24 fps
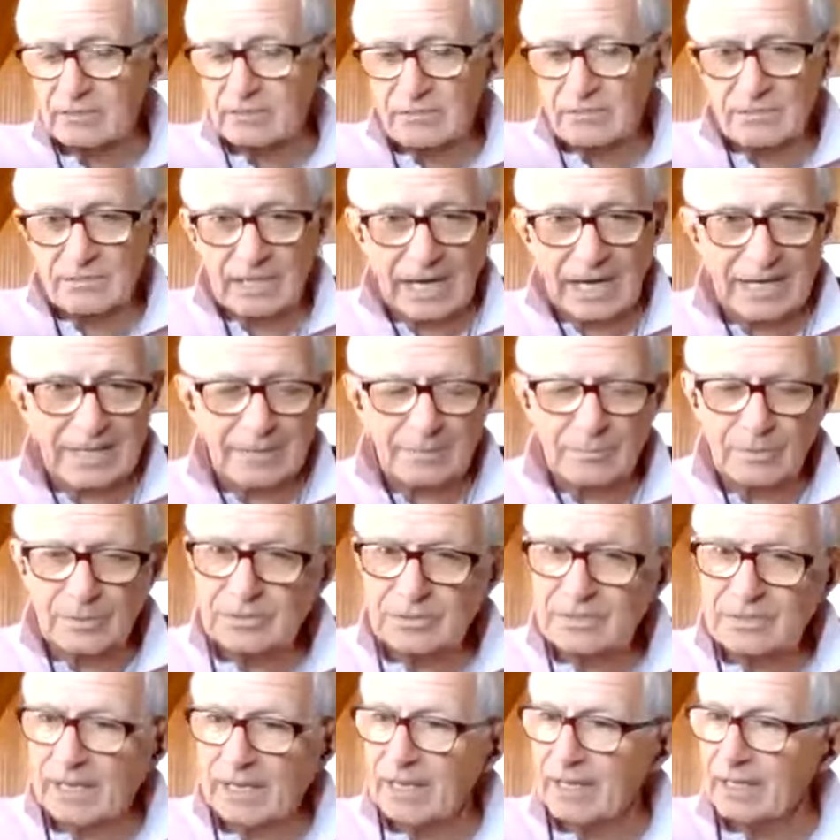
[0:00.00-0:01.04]
cyber
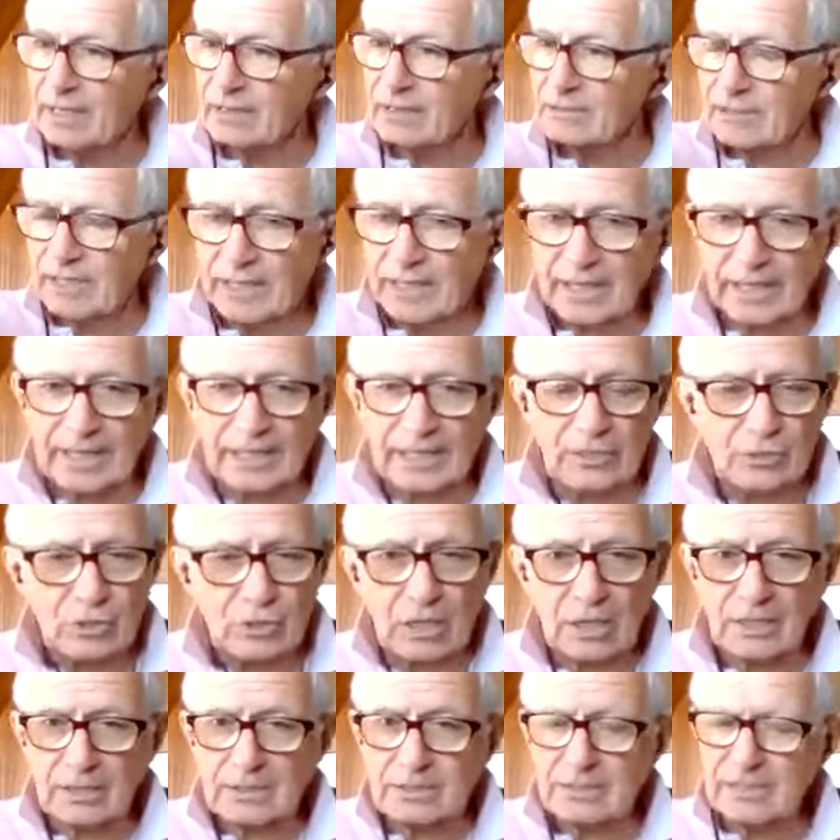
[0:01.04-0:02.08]
tech to
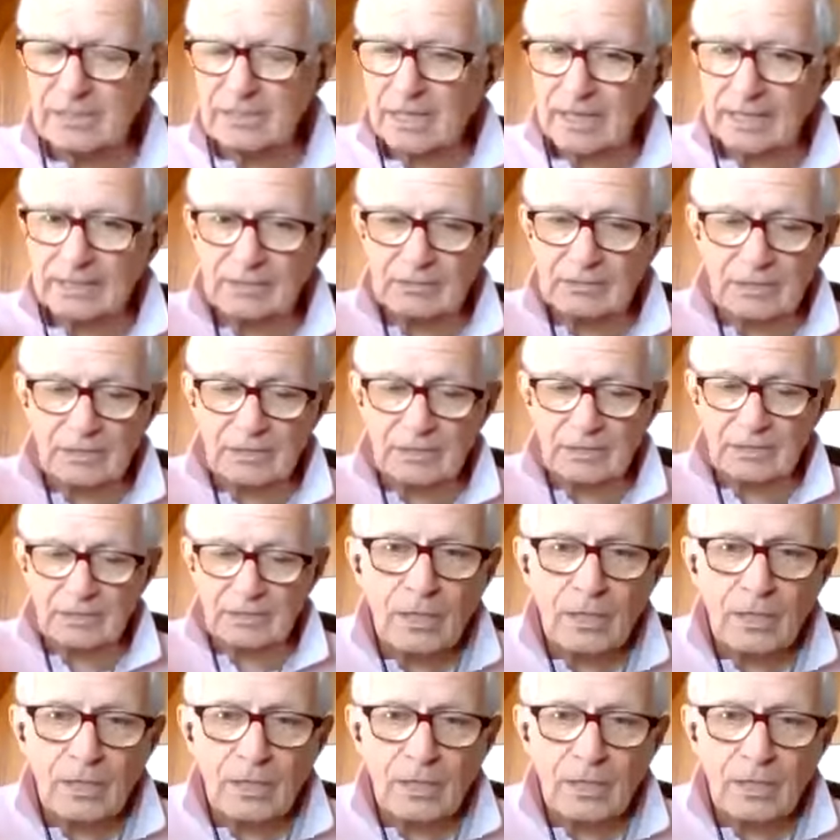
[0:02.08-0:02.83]
HR tech to